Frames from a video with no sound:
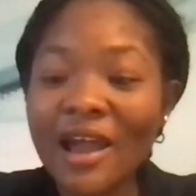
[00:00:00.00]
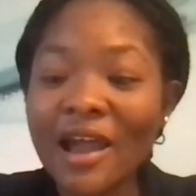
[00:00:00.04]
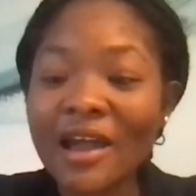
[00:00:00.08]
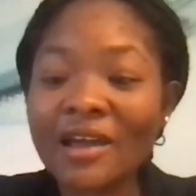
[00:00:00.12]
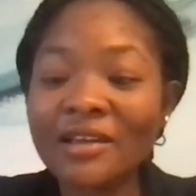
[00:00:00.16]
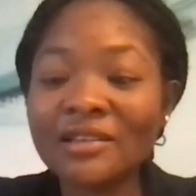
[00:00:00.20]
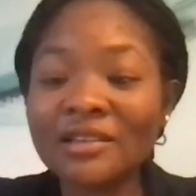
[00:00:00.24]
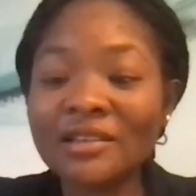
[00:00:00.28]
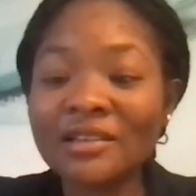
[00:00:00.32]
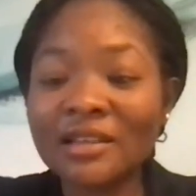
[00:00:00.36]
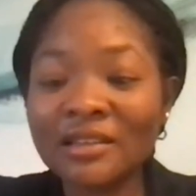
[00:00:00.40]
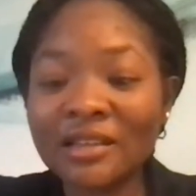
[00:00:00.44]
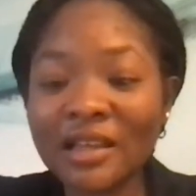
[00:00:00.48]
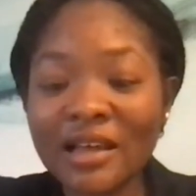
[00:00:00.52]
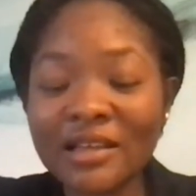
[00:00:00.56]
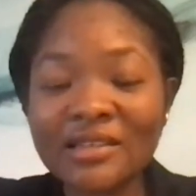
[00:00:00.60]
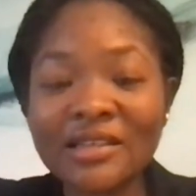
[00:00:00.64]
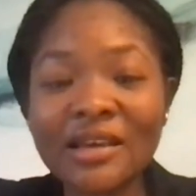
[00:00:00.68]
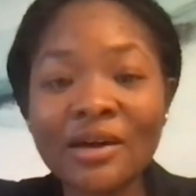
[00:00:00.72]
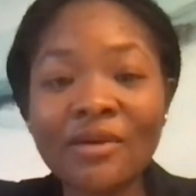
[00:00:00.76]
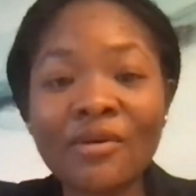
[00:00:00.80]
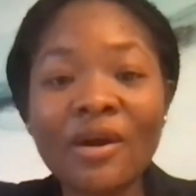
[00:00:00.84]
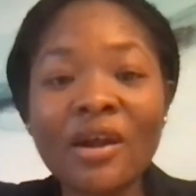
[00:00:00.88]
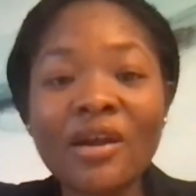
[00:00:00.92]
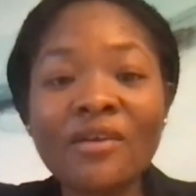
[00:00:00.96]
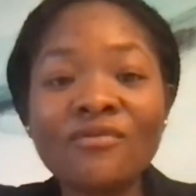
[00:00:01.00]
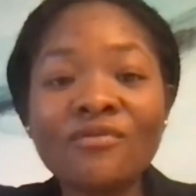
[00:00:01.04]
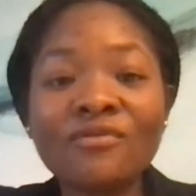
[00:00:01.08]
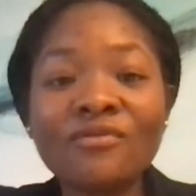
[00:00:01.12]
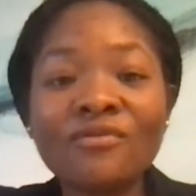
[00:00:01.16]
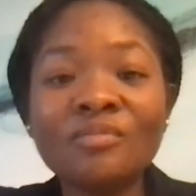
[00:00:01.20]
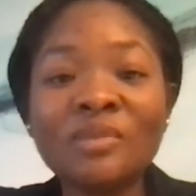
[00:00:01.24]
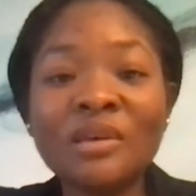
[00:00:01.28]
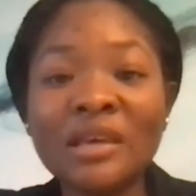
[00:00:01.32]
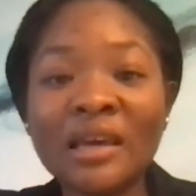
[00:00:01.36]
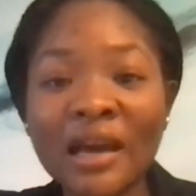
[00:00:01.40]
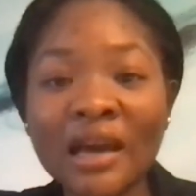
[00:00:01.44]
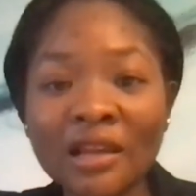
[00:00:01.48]
And then that's how I even
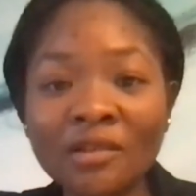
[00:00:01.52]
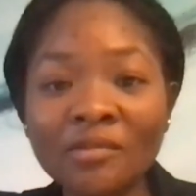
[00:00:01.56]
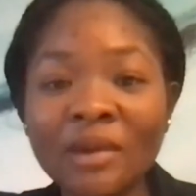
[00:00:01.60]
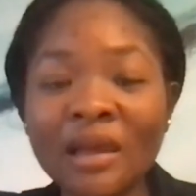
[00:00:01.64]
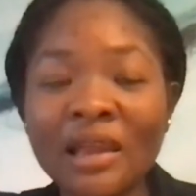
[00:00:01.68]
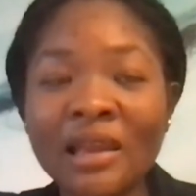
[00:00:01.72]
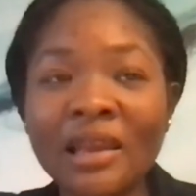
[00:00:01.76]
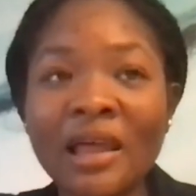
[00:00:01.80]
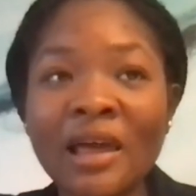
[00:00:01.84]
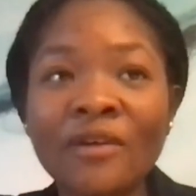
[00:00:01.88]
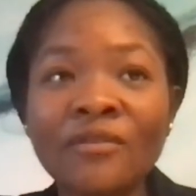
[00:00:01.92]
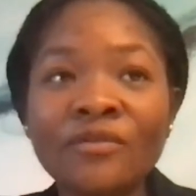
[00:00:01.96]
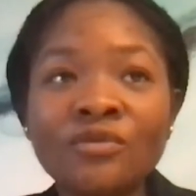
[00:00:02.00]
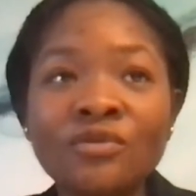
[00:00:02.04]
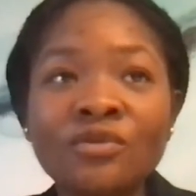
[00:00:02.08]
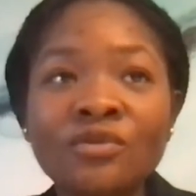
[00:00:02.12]
began my life.